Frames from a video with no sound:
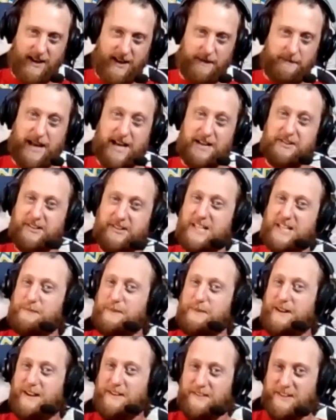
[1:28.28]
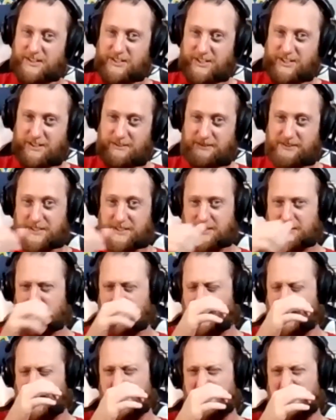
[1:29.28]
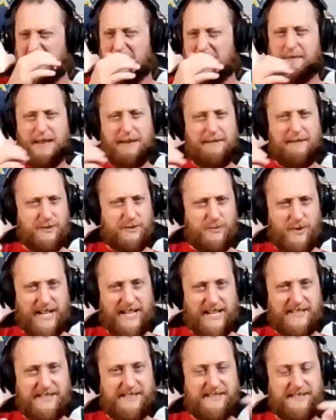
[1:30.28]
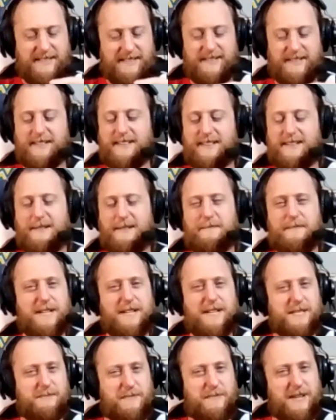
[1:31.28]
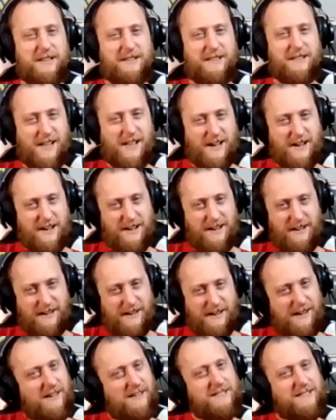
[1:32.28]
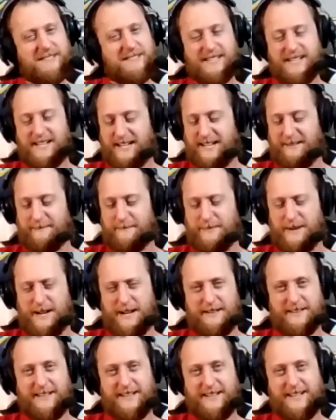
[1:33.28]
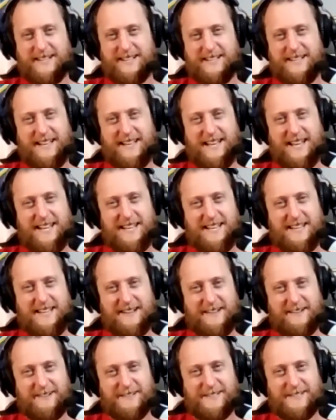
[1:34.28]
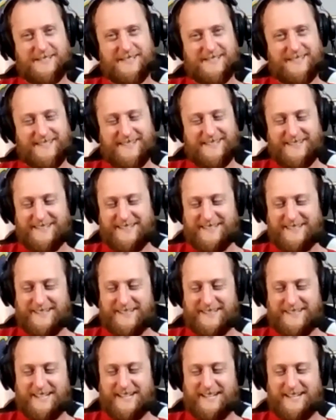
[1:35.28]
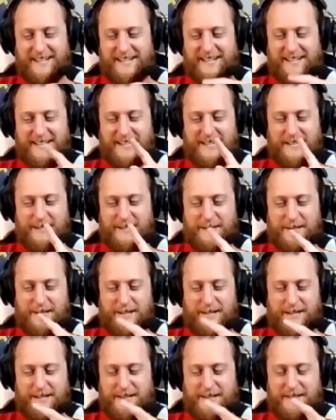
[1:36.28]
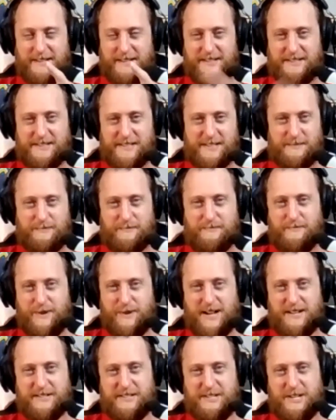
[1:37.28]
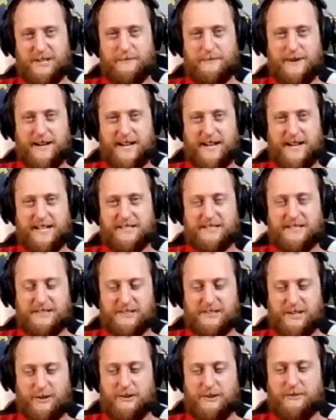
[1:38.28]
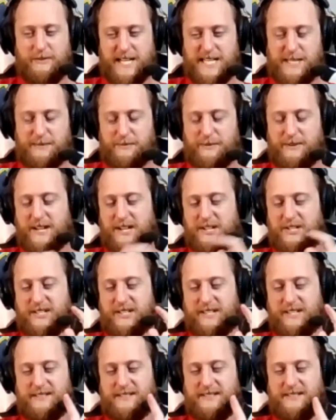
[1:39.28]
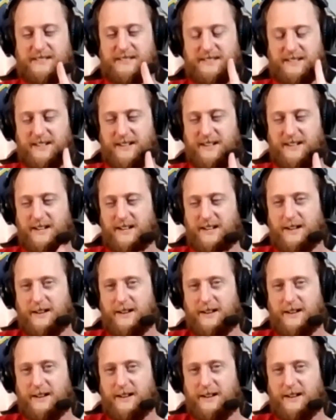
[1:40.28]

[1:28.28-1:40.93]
Um, actually, he's been on this show too, maybe twice, but it's been a long time, probably like eight years. Uh, and this is brought to you by Stoner Eats Productions,